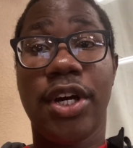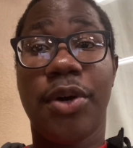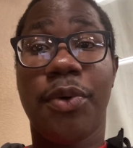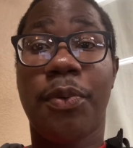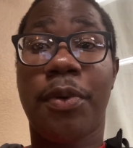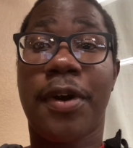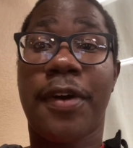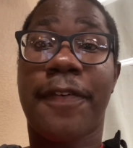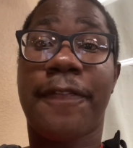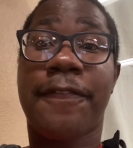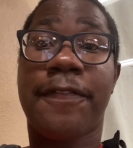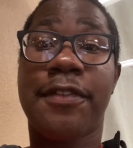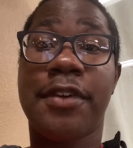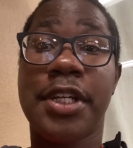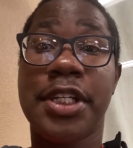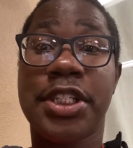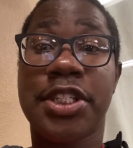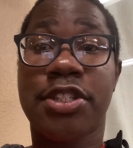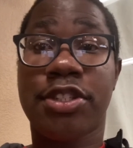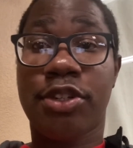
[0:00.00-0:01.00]
We're
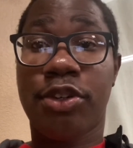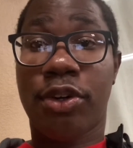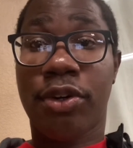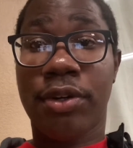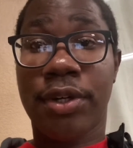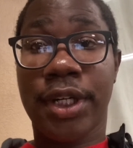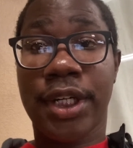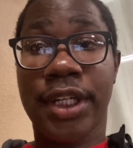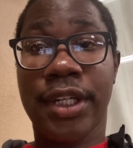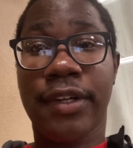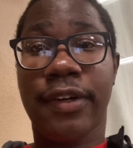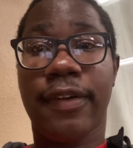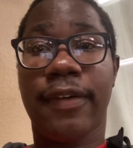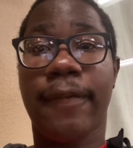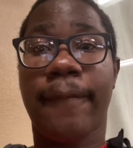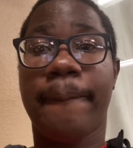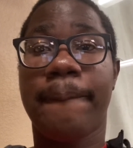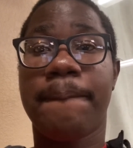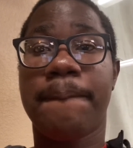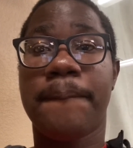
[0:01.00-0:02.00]
free scoring.
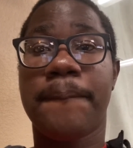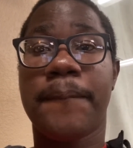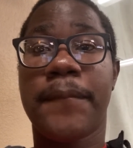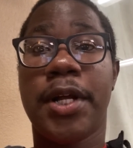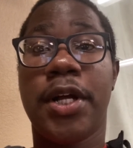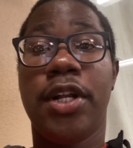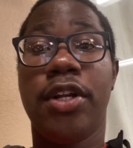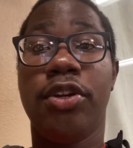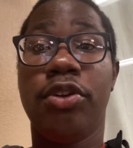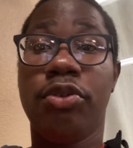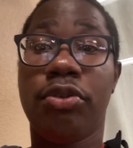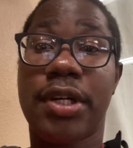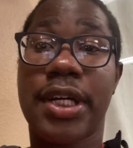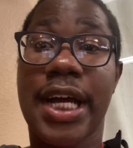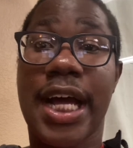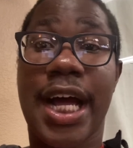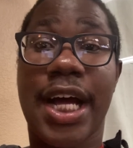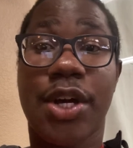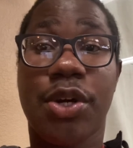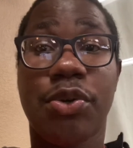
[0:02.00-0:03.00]

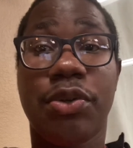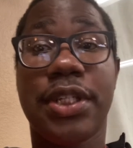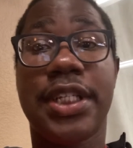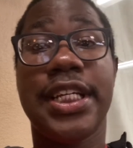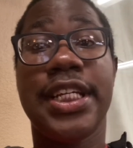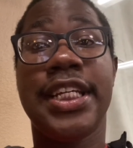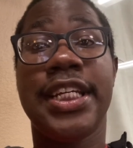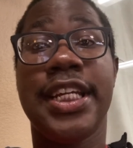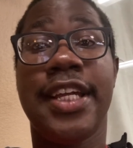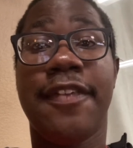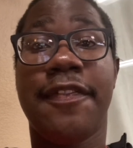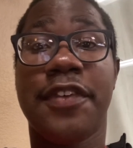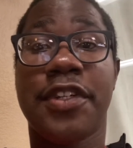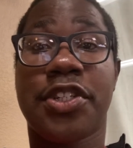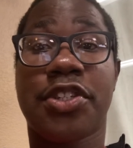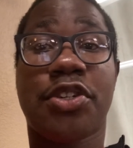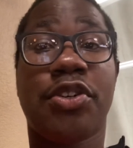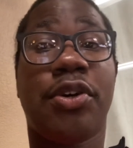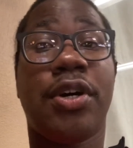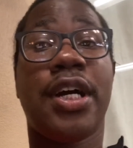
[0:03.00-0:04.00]
Lukaku didn't even
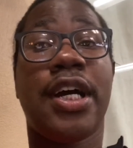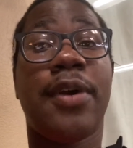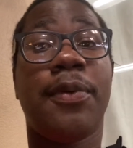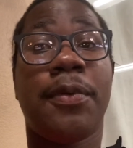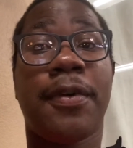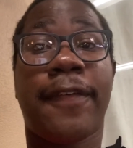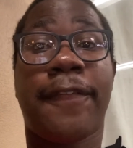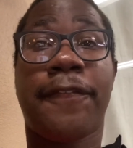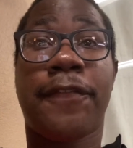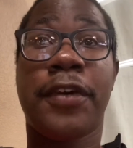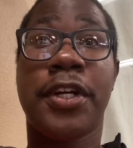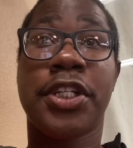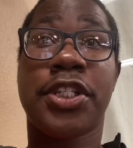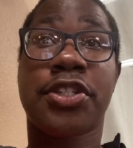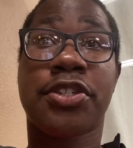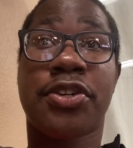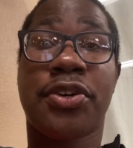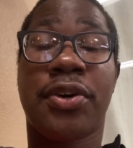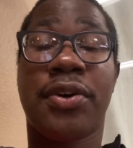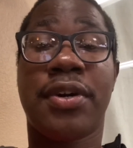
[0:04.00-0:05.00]
score and we're free
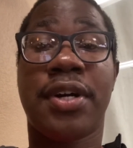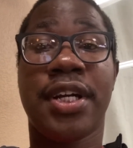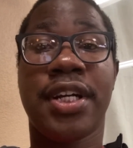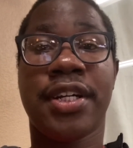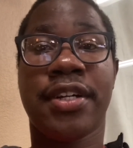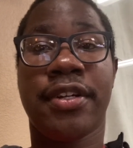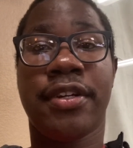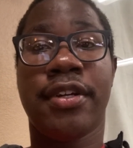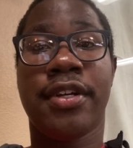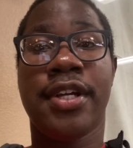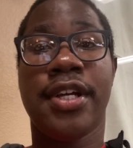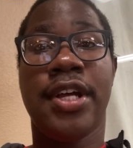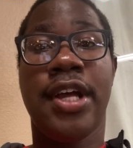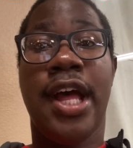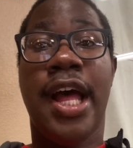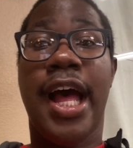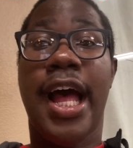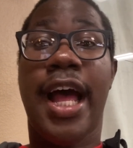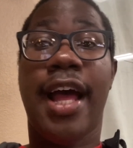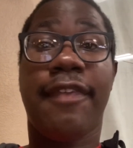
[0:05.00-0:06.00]
scoring.
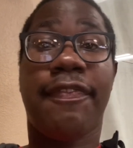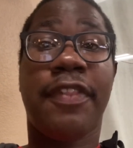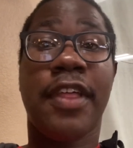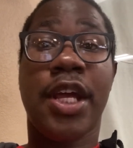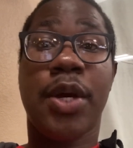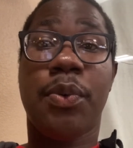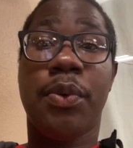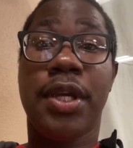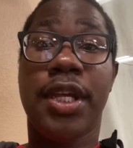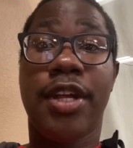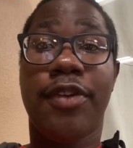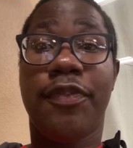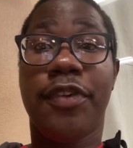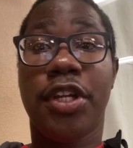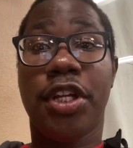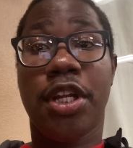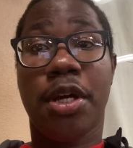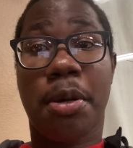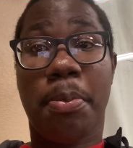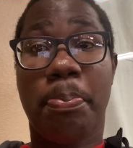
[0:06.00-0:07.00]
I think we
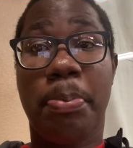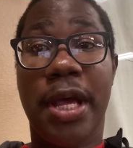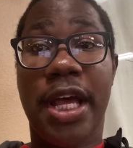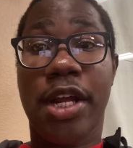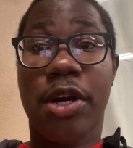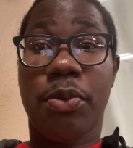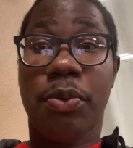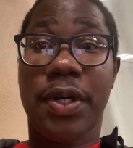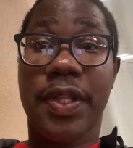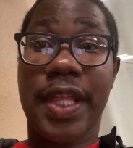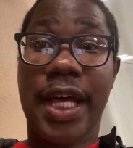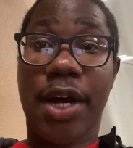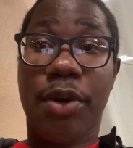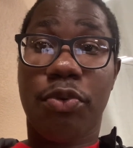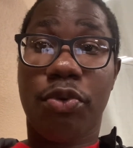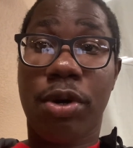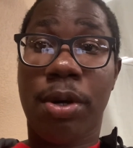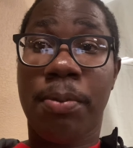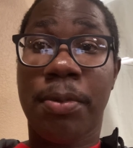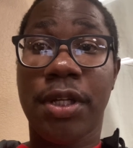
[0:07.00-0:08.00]
even look better without
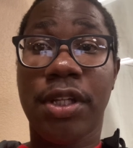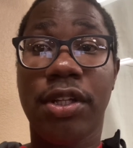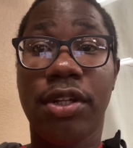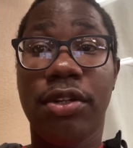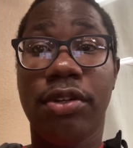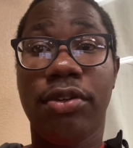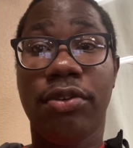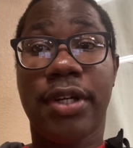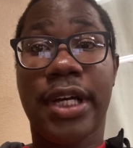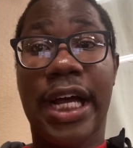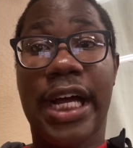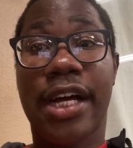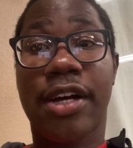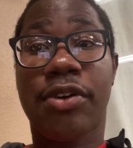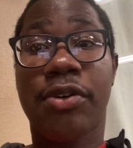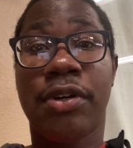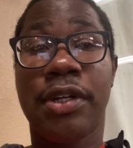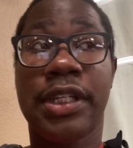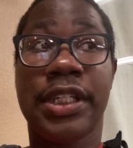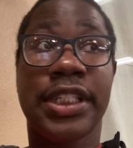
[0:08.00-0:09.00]
Romelu
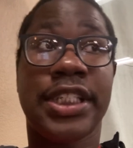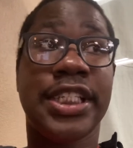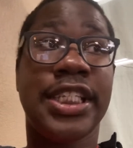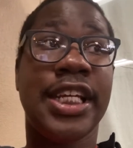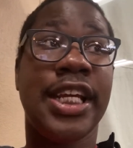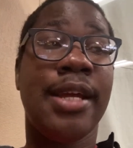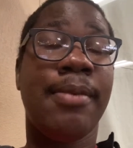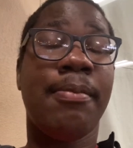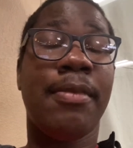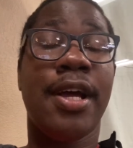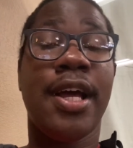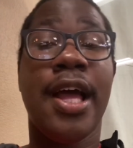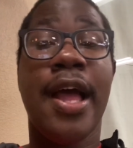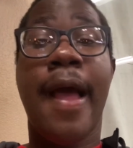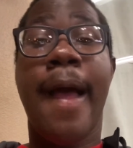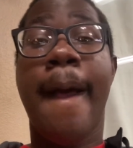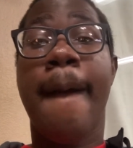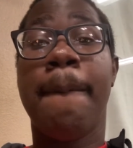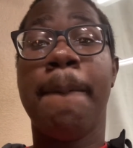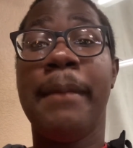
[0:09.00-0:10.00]
Lukaku on the team.
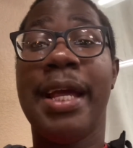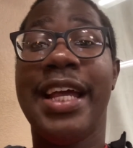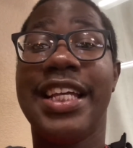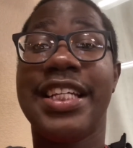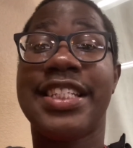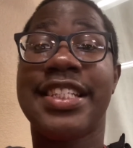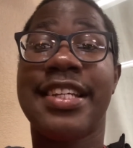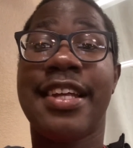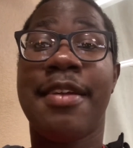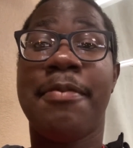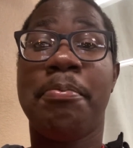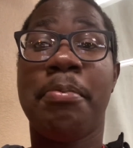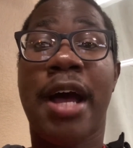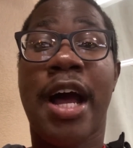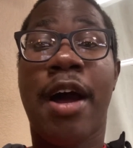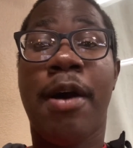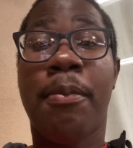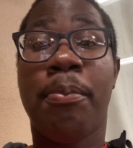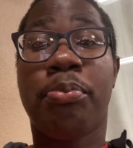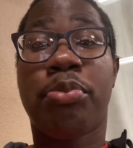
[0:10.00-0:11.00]
Mason
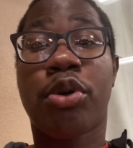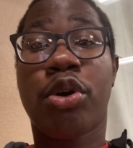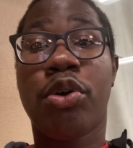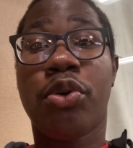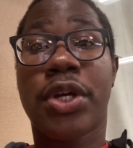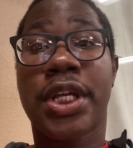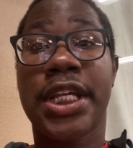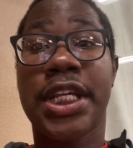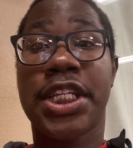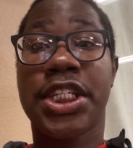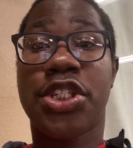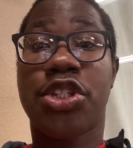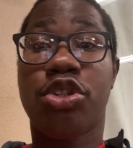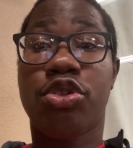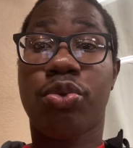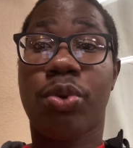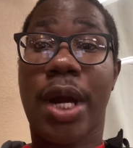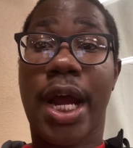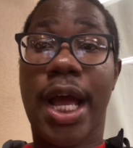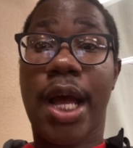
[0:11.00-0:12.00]
Mount broke his
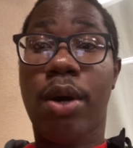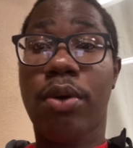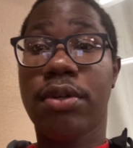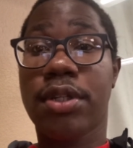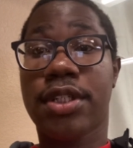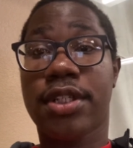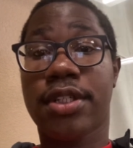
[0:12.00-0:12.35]
drought.